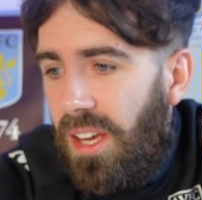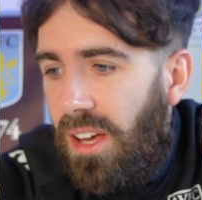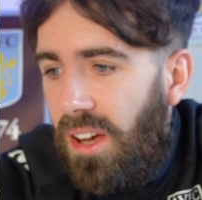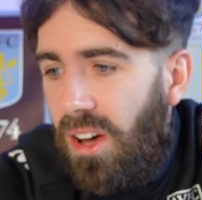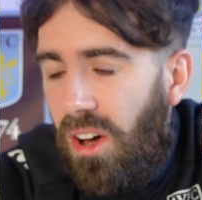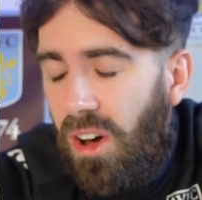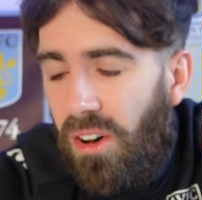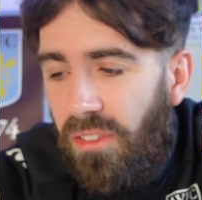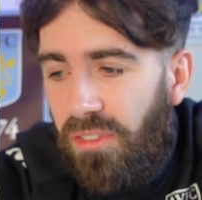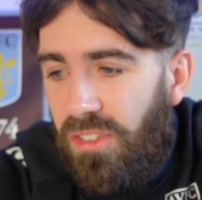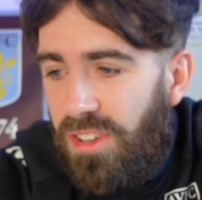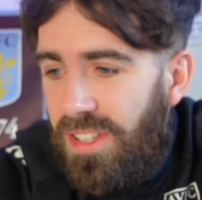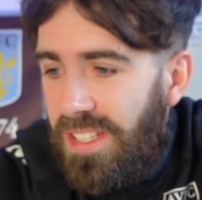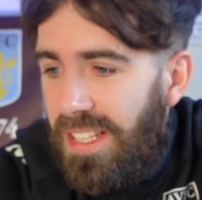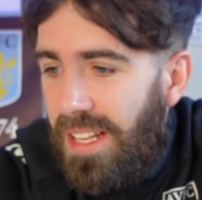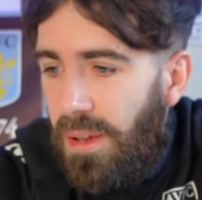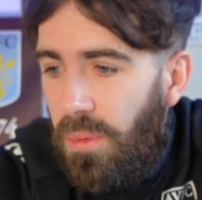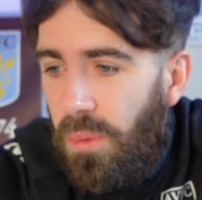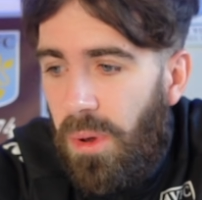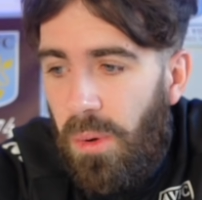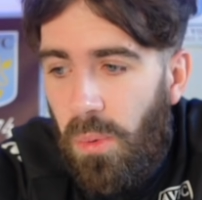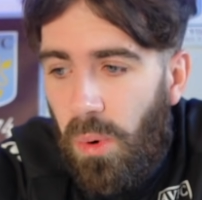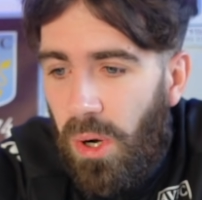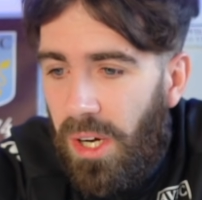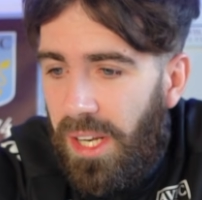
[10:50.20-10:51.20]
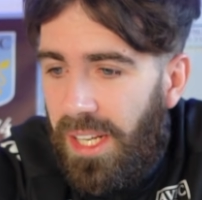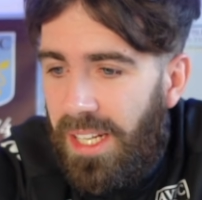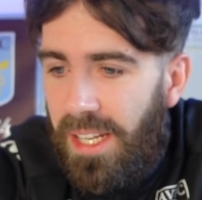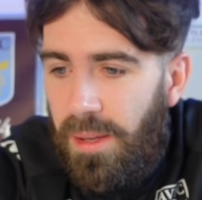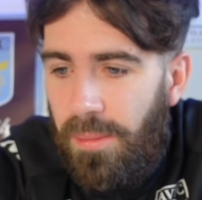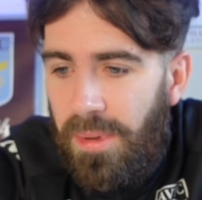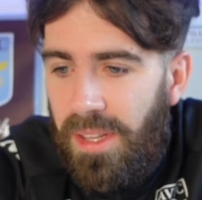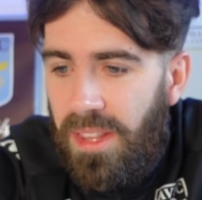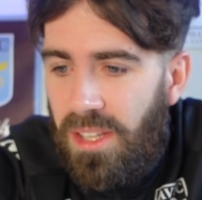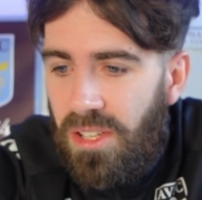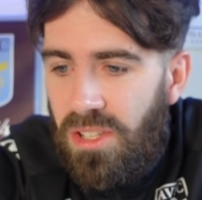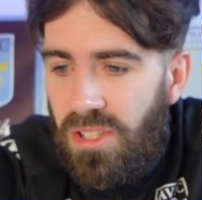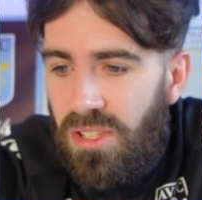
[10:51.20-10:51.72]
Obviously, we wanted him
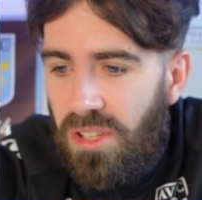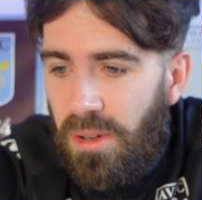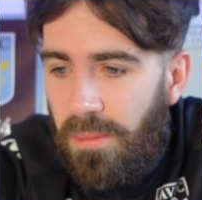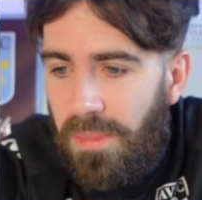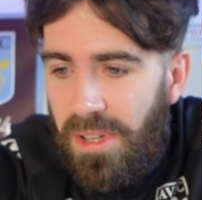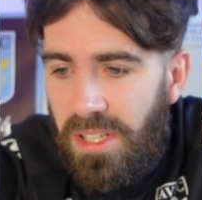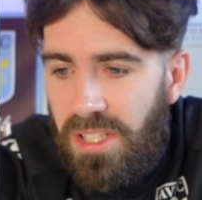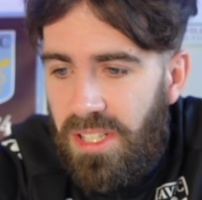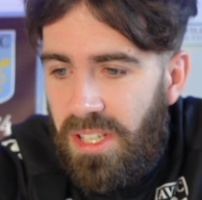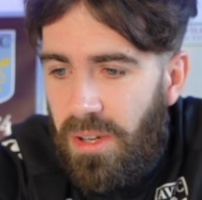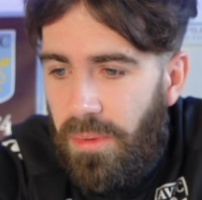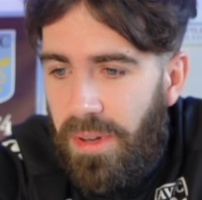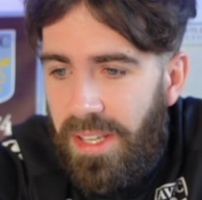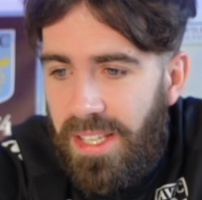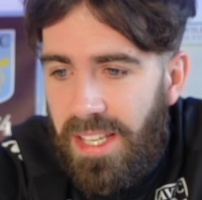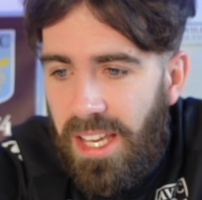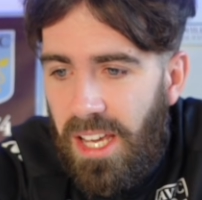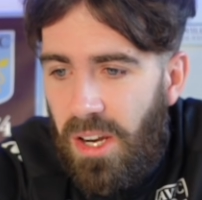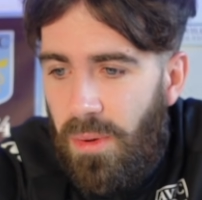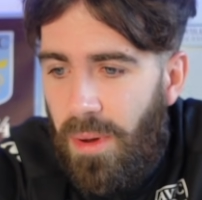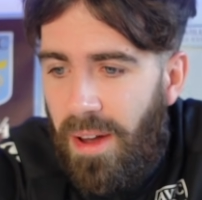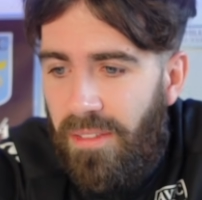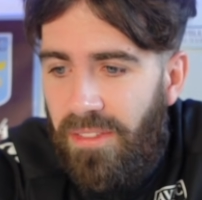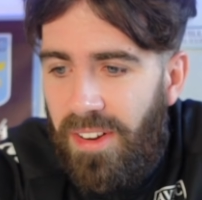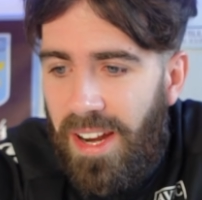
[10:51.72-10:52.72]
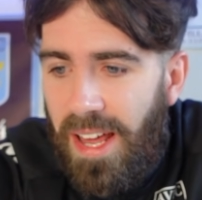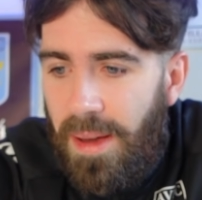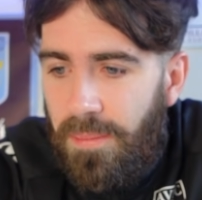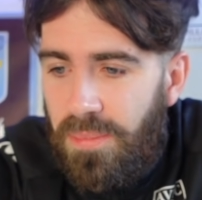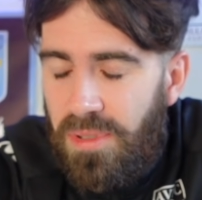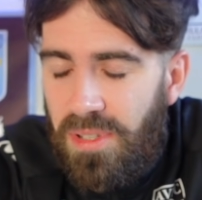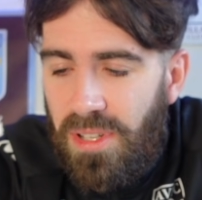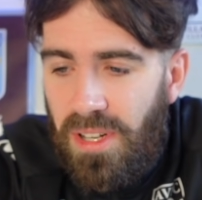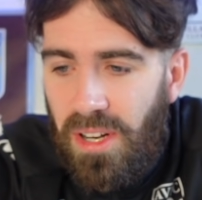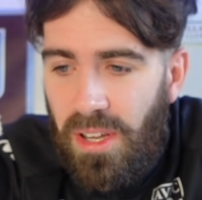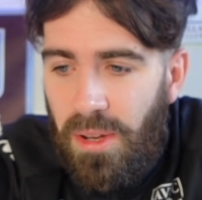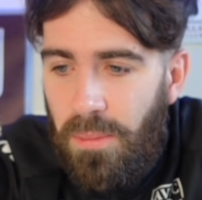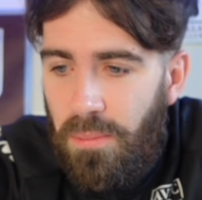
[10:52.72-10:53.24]
in the summer, so he's going to have an
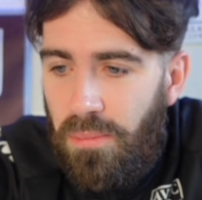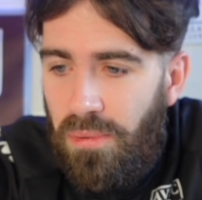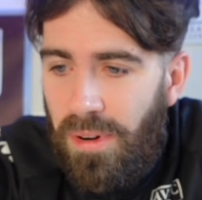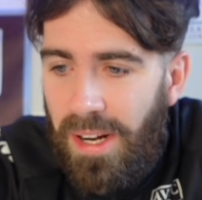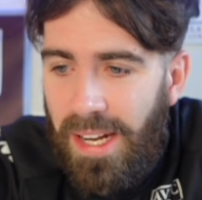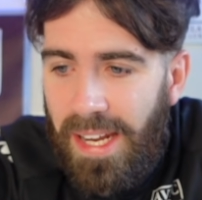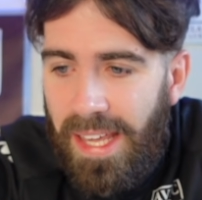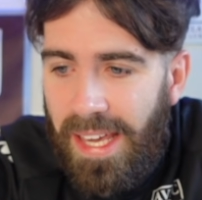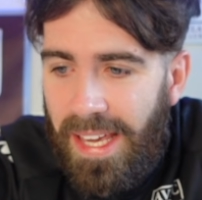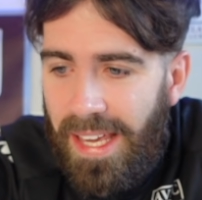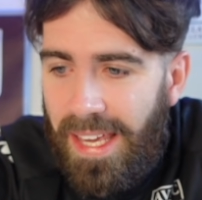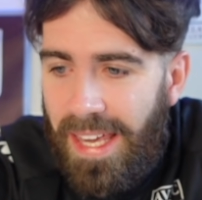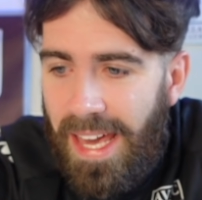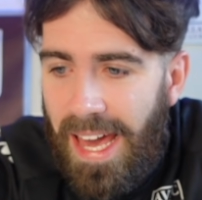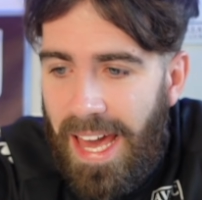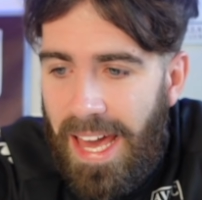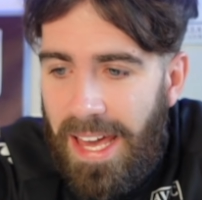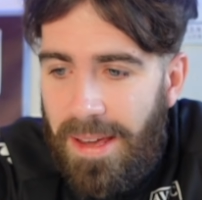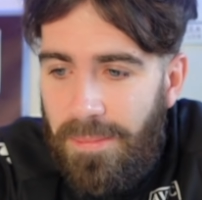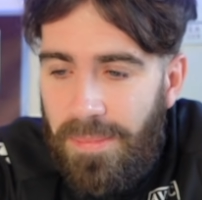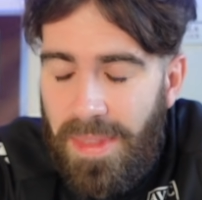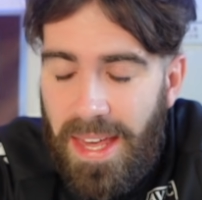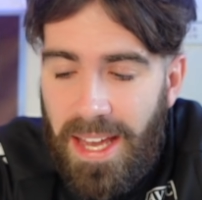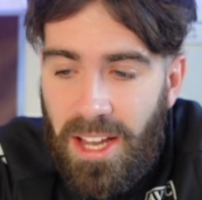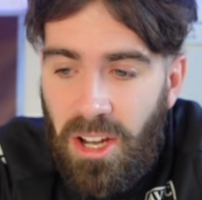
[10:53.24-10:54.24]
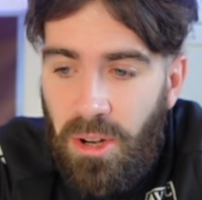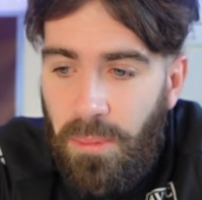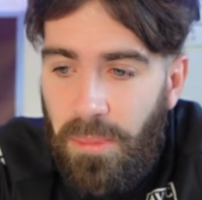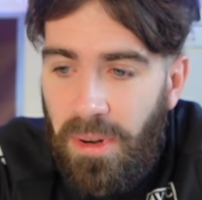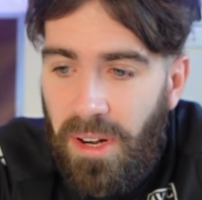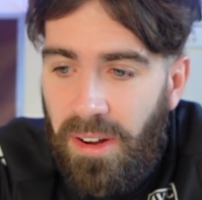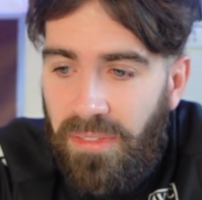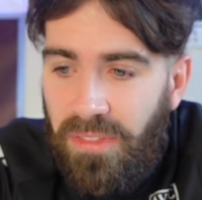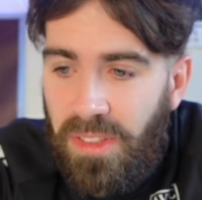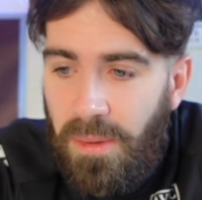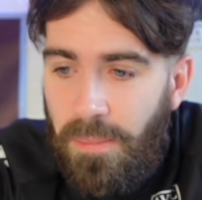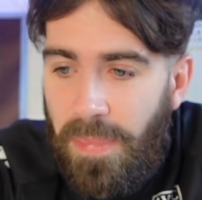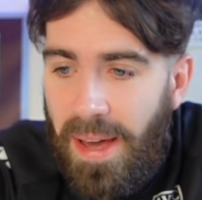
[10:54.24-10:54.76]
absolute brilliant game. They're coming
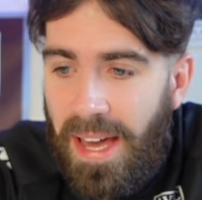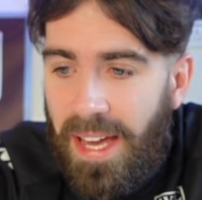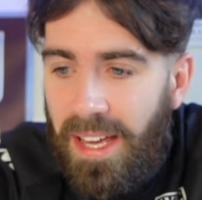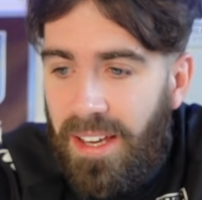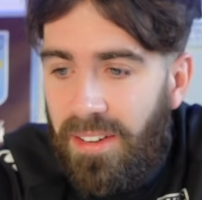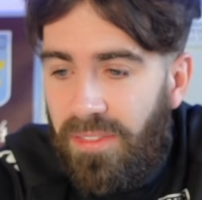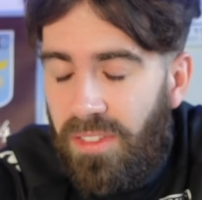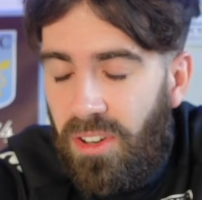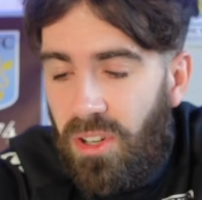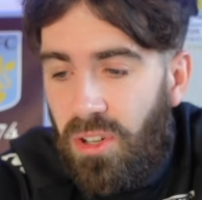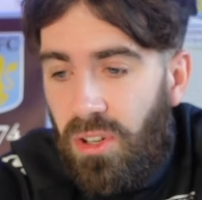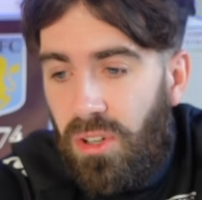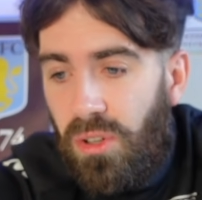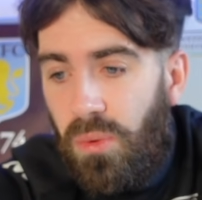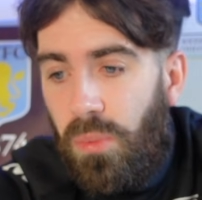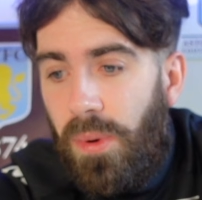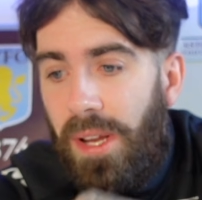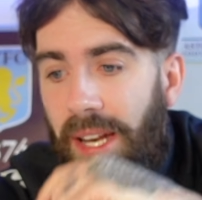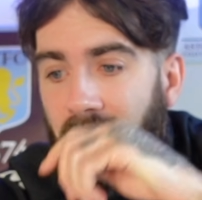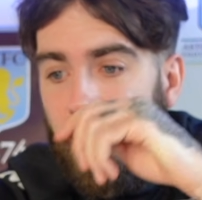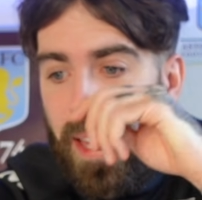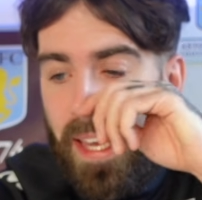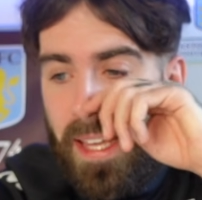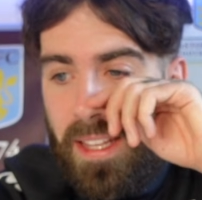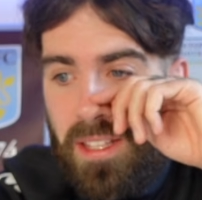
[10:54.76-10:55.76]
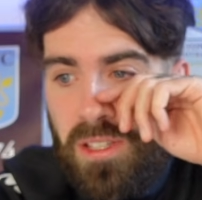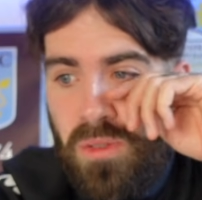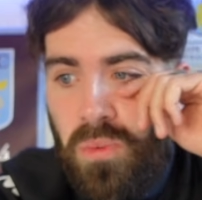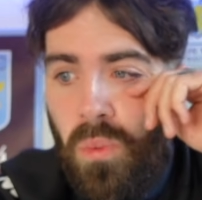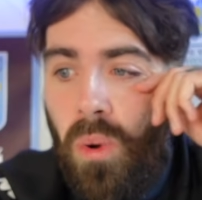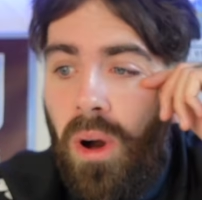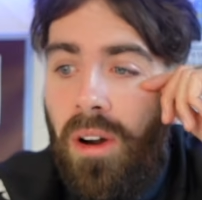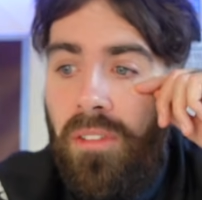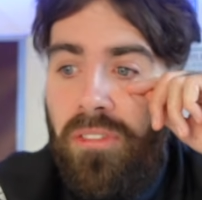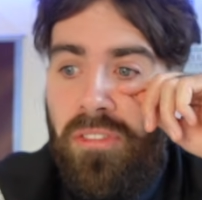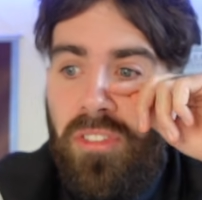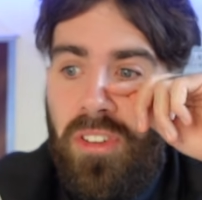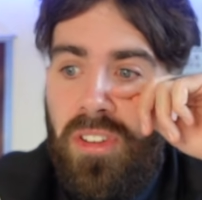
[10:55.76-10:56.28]
off the back of a good win against
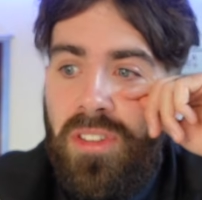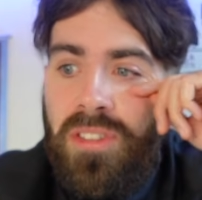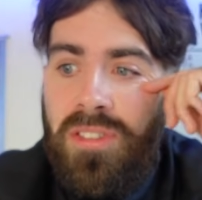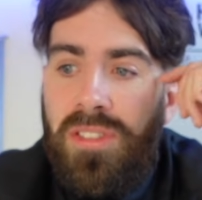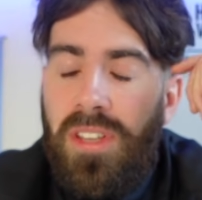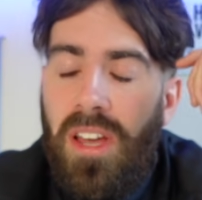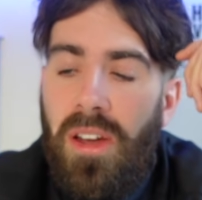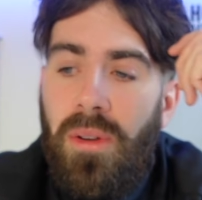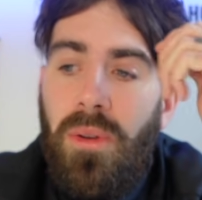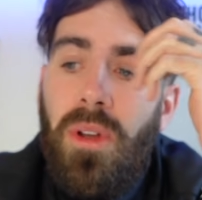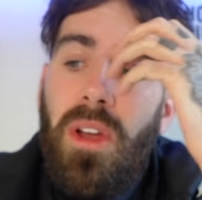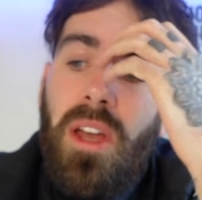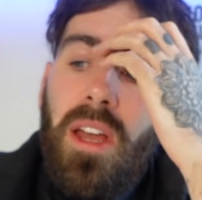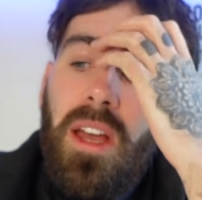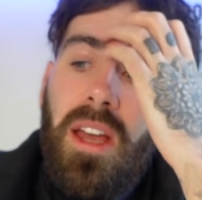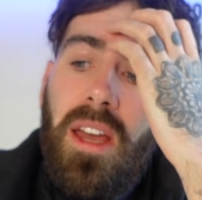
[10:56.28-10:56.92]
Watford, so